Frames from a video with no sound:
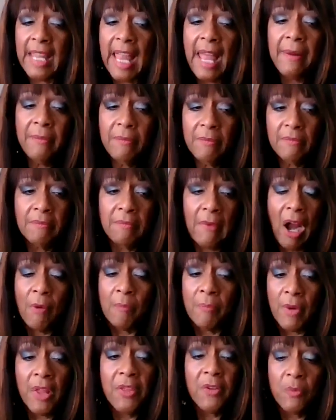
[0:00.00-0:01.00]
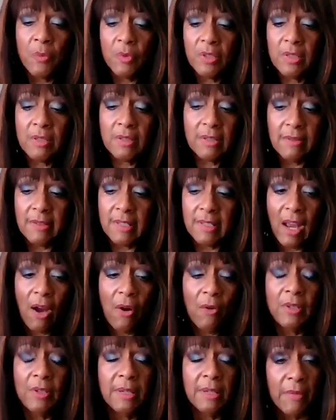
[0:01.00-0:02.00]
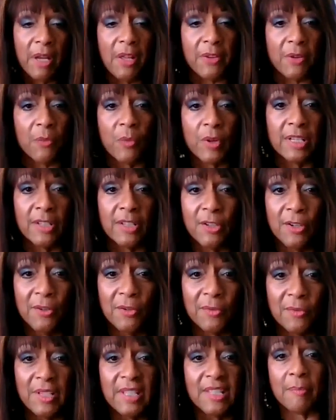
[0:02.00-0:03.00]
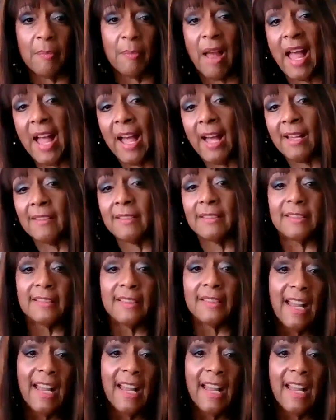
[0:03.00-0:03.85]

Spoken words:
that my mother was the only mother we knew. We smiled,